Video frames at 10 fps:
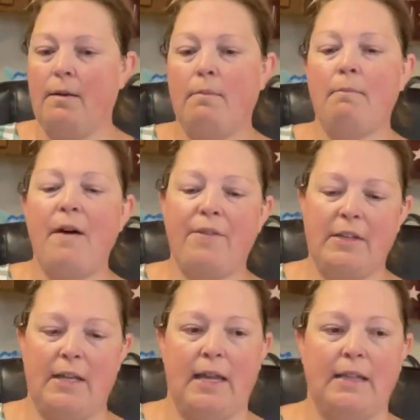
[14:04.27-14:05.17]

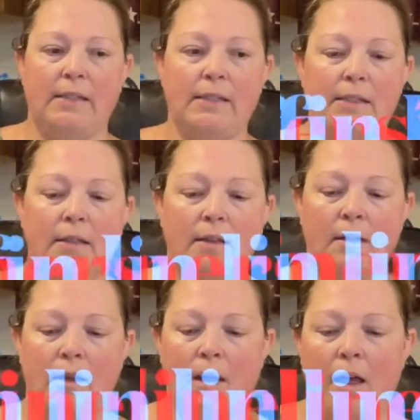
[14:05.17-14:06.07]
muffin tins
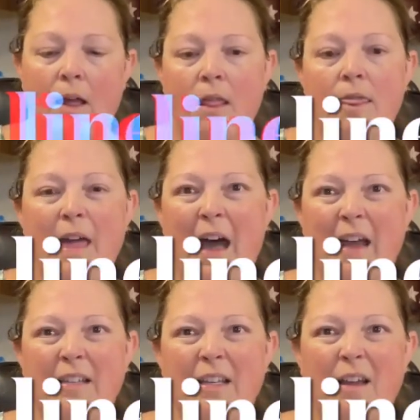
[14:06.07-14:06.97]

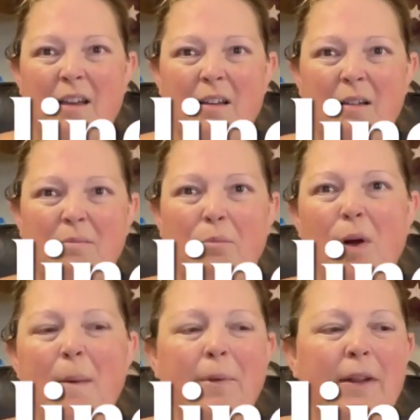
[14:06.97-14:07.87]
that
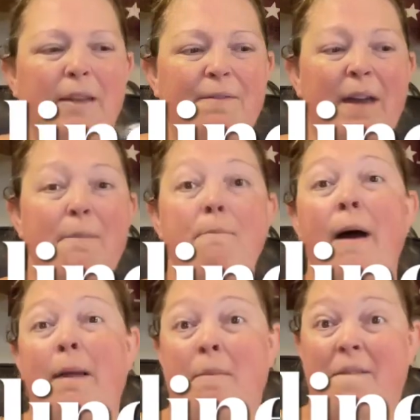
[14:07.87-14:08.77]
properly fit
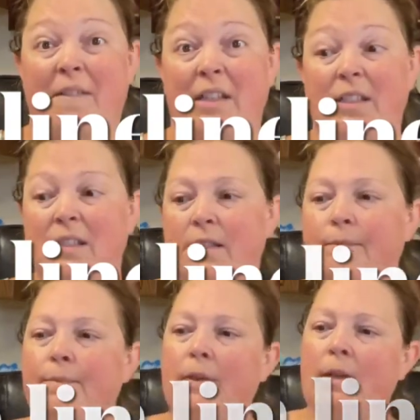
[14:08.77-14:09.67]
my muffins.
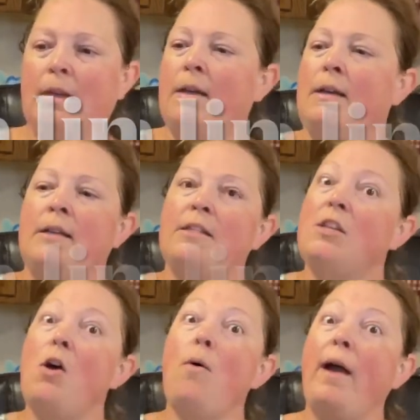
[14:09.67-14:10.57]

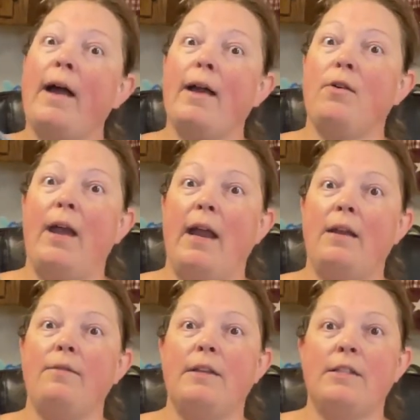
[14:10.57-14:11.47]
So I got
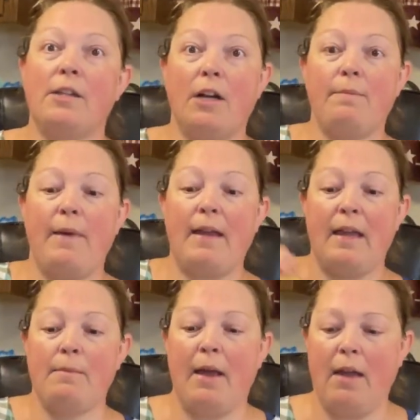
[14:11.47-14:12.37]
creative and started
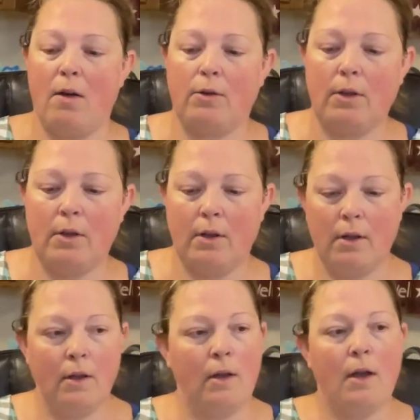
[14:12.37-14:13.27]
making my own.
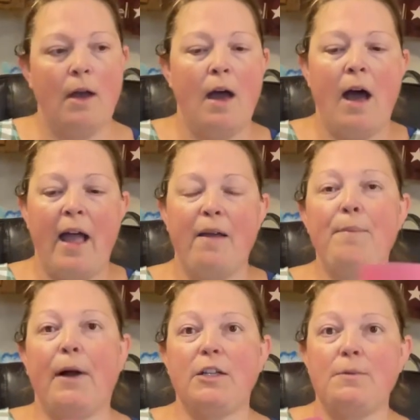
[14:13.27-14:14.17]
I have
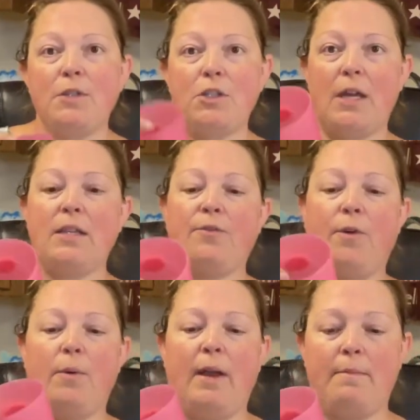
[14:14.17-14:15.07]
parchment sheets for
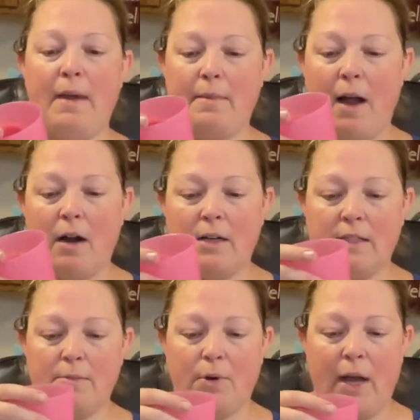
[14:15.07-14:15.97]
when I make my
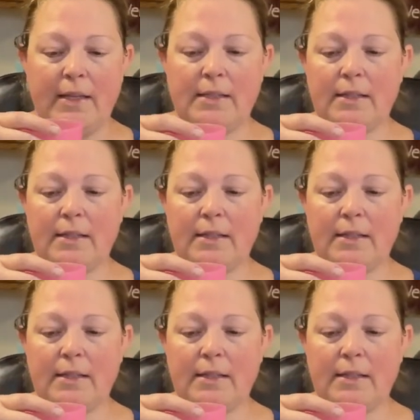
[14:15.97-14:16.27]
artisan breads.